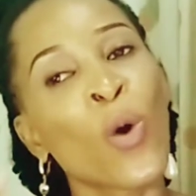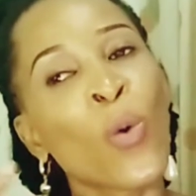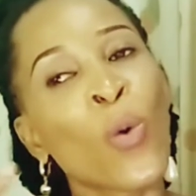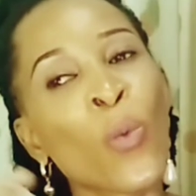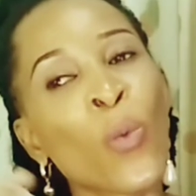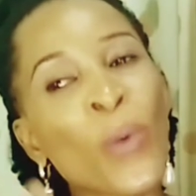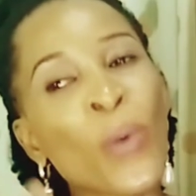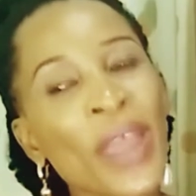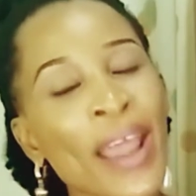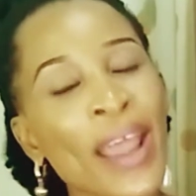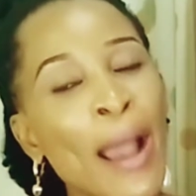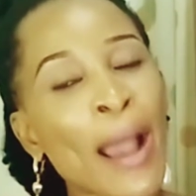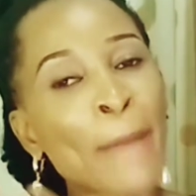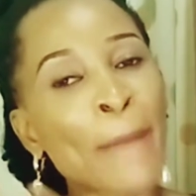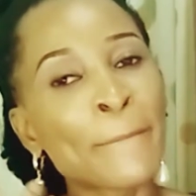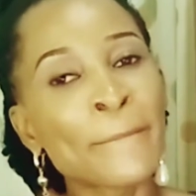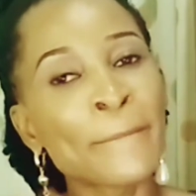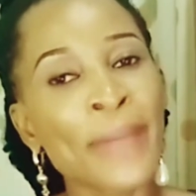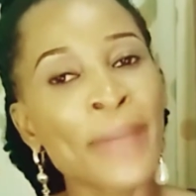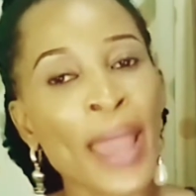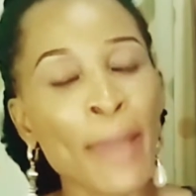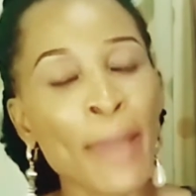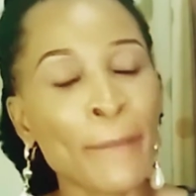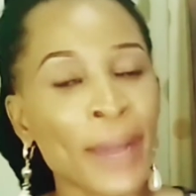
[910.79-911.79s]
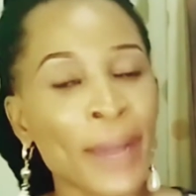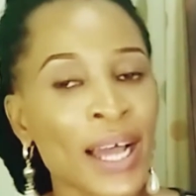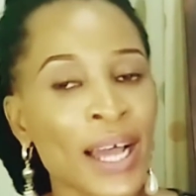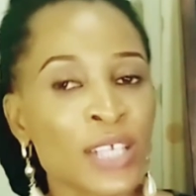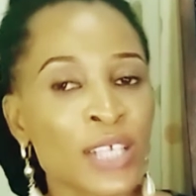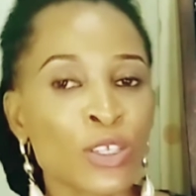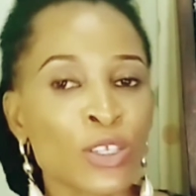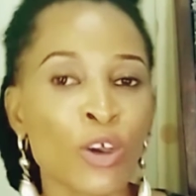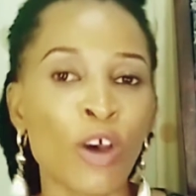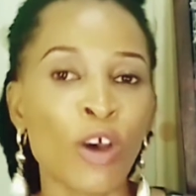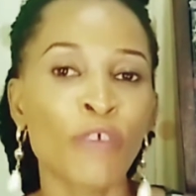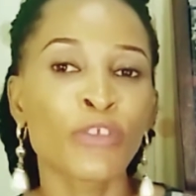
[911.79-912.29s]
we are
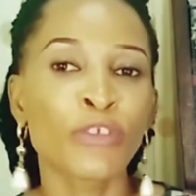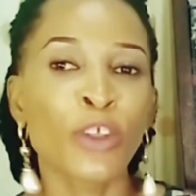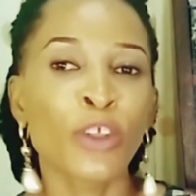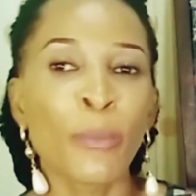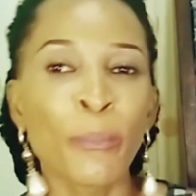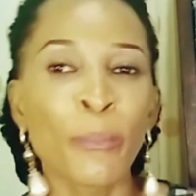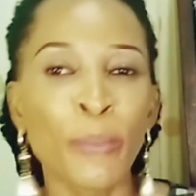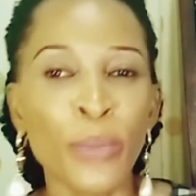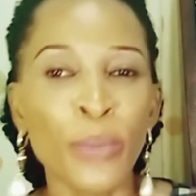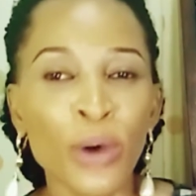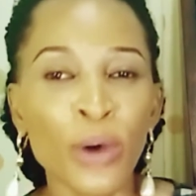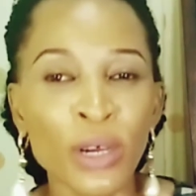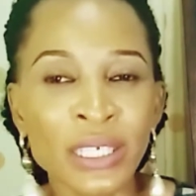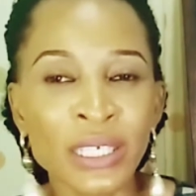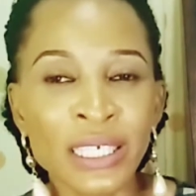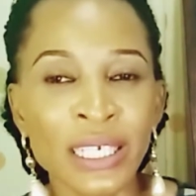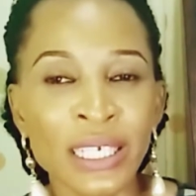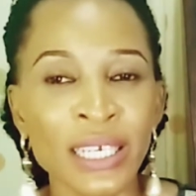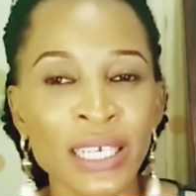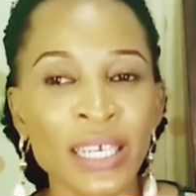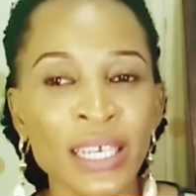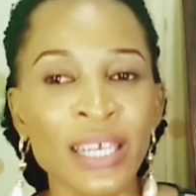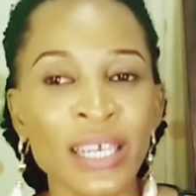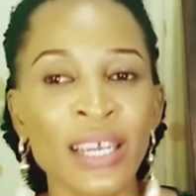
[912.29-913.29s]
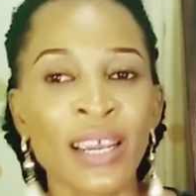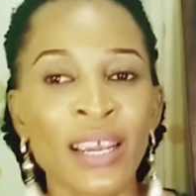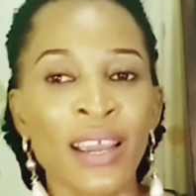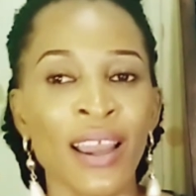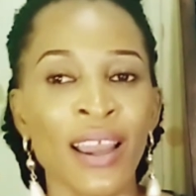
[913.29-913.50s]
members of the body.